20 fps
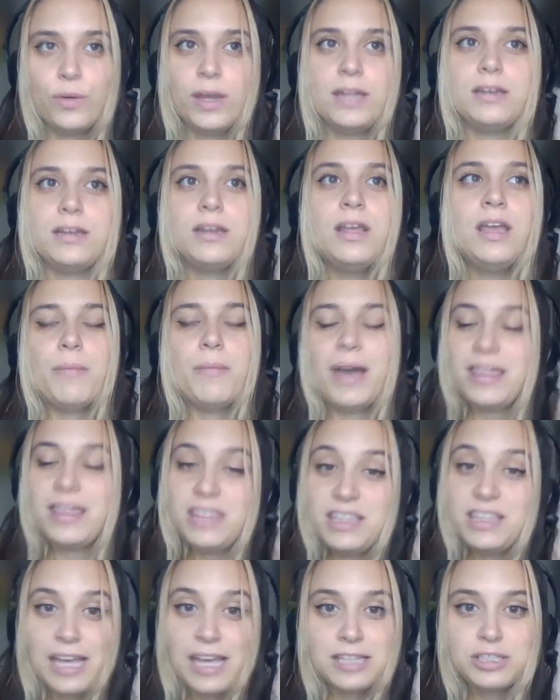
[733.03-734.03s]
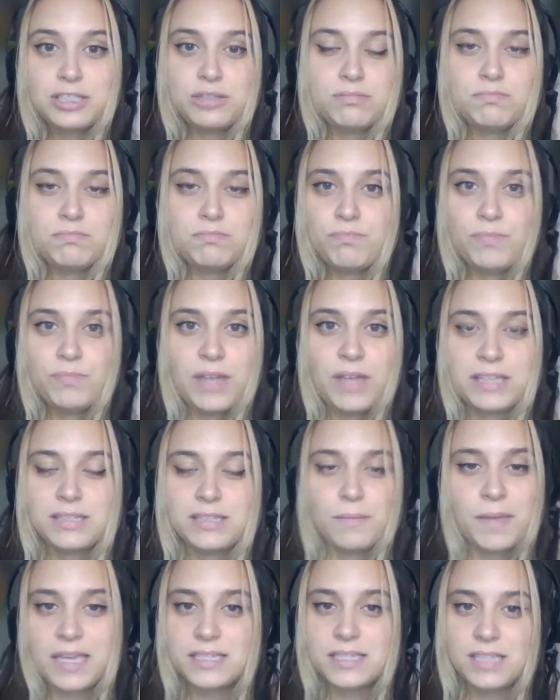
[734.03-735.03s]
And I think that's
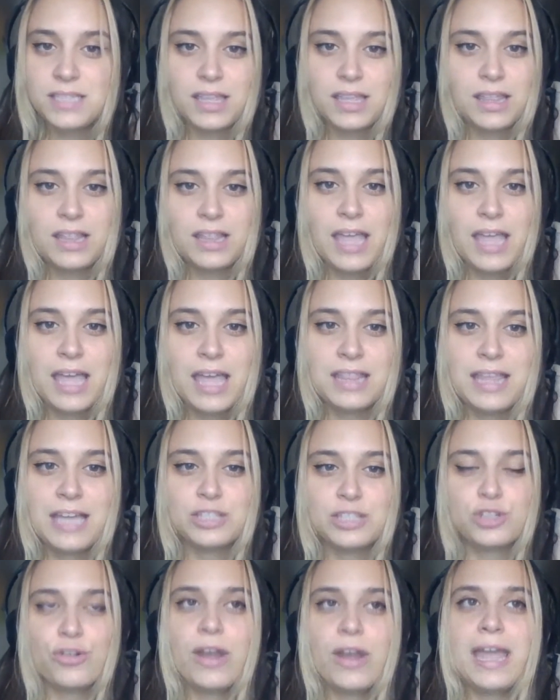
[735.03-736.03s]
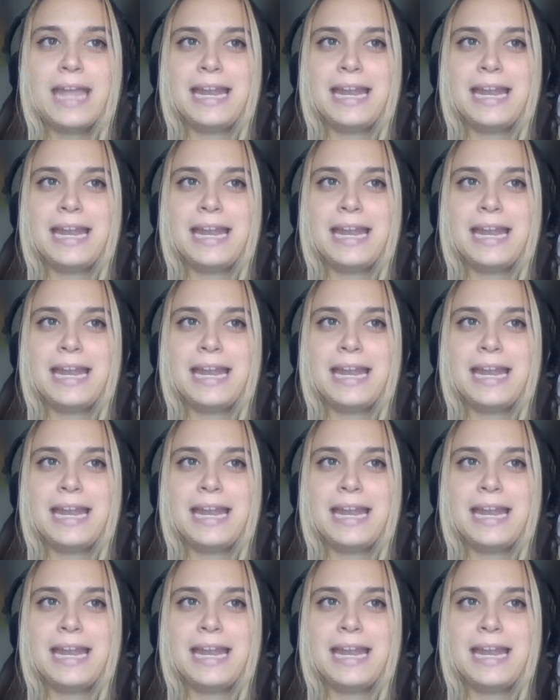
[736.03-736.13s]
amazing and that's great.